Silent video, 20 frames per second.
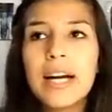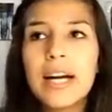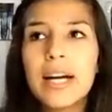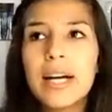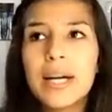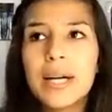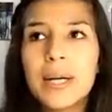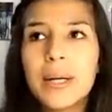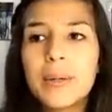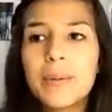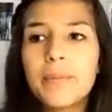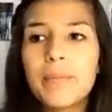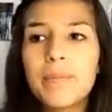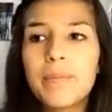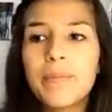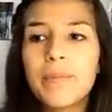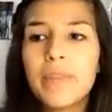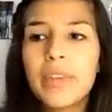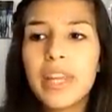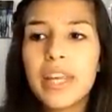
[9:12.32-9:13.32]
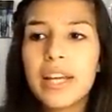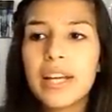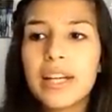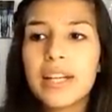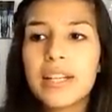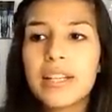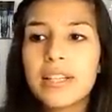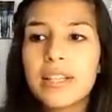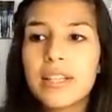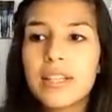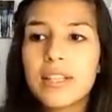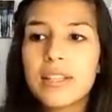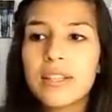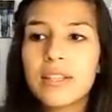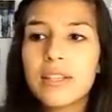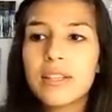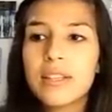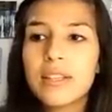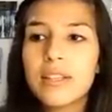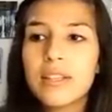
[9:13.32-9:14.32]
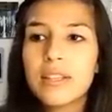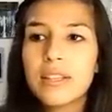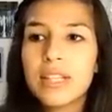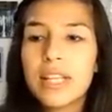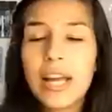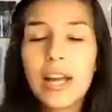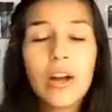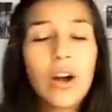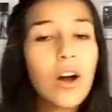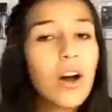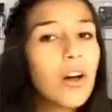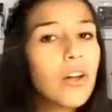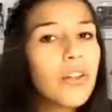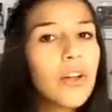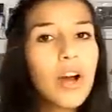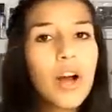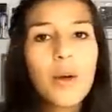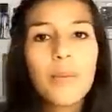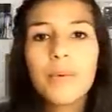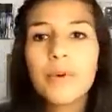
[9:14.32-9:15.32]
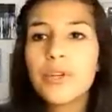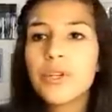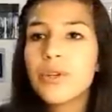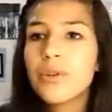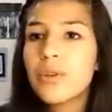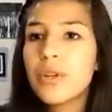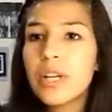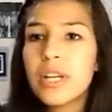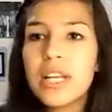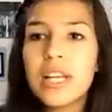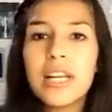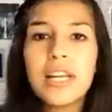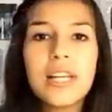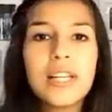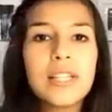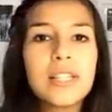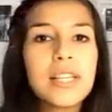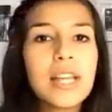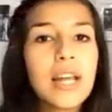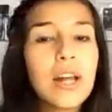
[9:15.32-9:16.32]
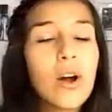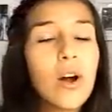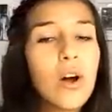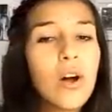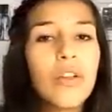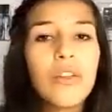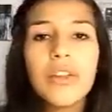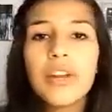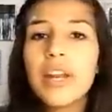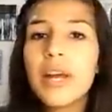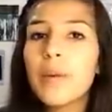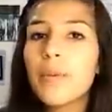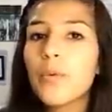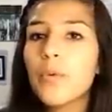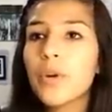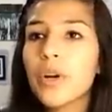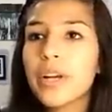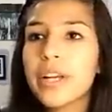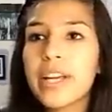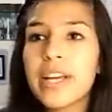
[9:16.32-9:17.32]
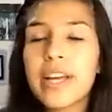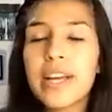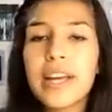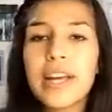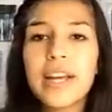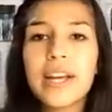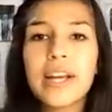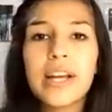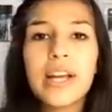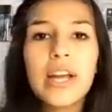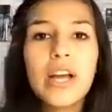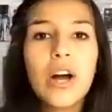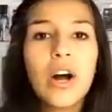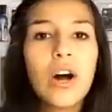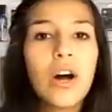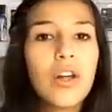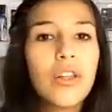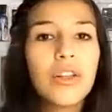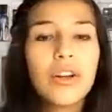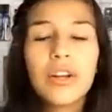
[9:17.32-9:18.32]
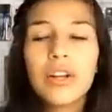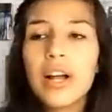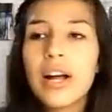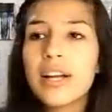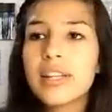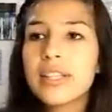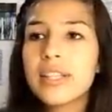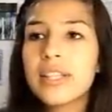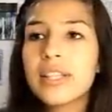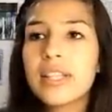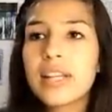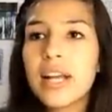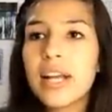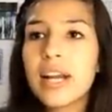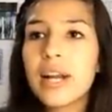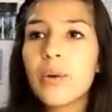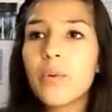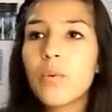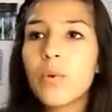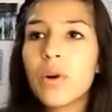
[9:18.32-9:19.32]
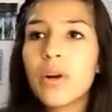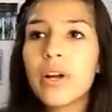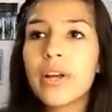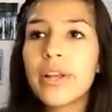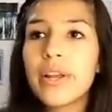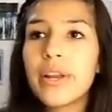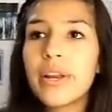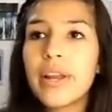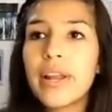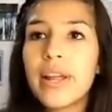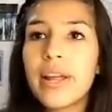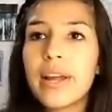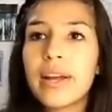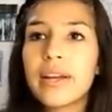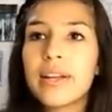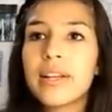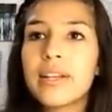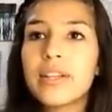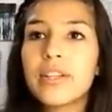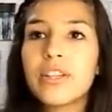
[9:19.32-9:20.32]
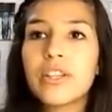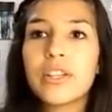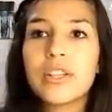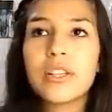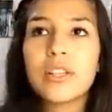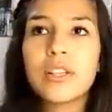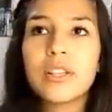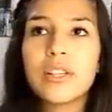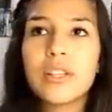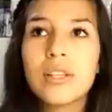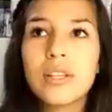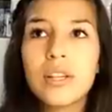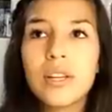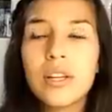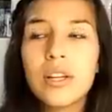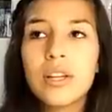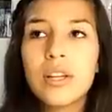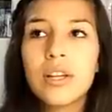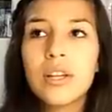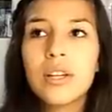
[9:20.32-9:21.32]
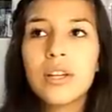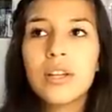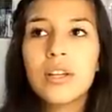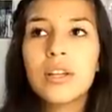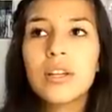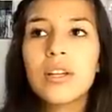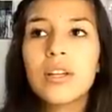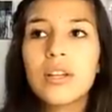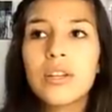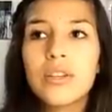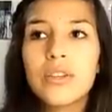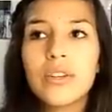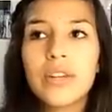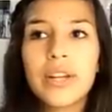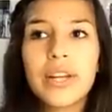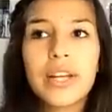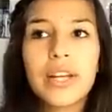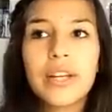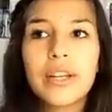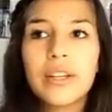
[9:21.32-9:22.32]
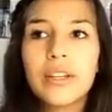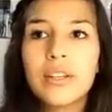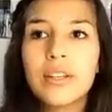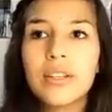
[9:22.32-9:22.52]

um, and take all the opportunities, take all the networking, all the classes that I want, and just like